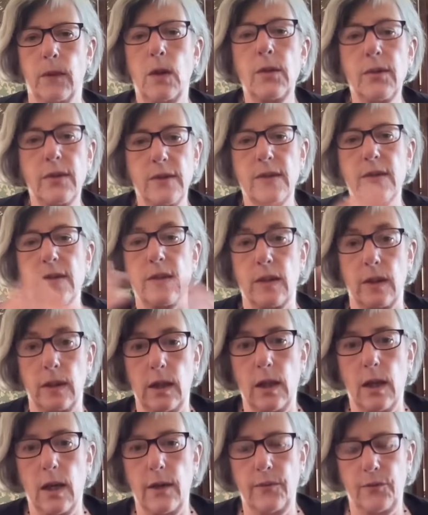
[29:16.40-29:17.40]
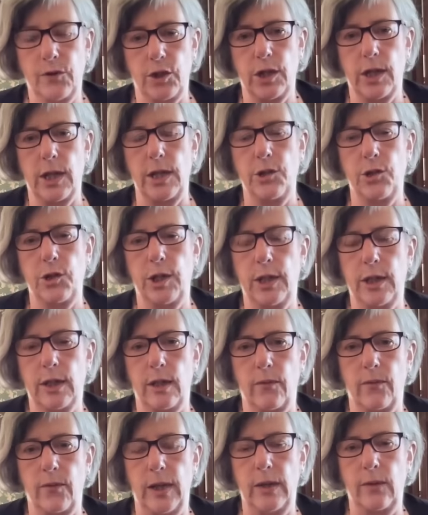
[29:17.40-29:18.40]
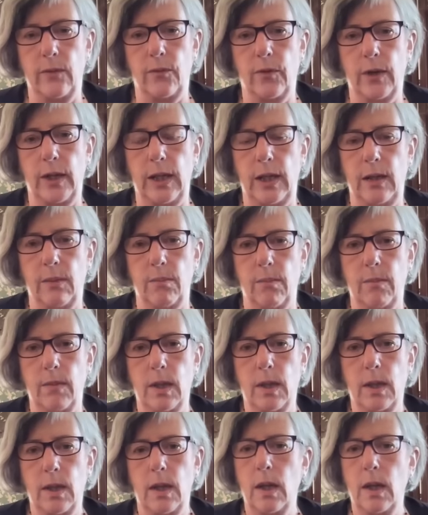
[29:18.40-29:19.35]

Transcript: Because this is a life-changing event for him.